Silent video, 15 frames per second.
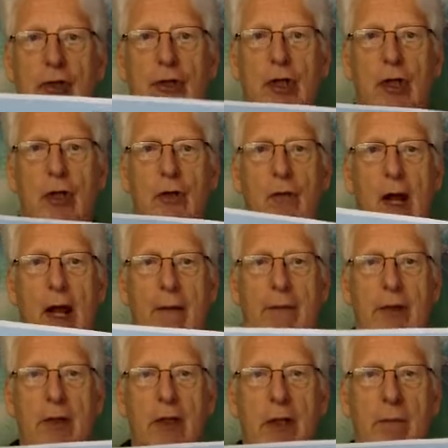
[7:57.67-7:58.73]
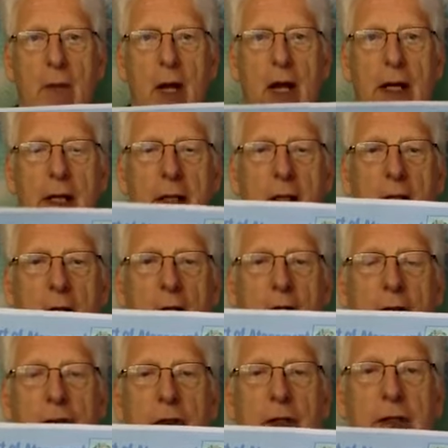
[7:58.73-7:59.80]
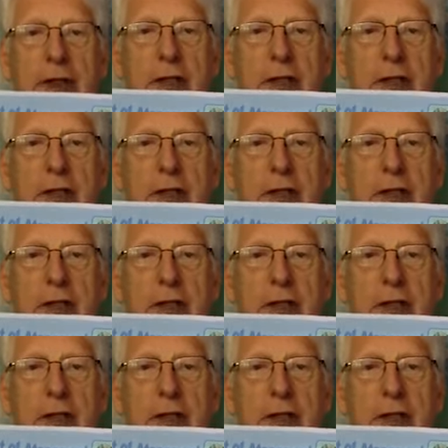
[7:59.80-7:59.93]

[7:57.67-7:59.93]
that are trapped in your body. So this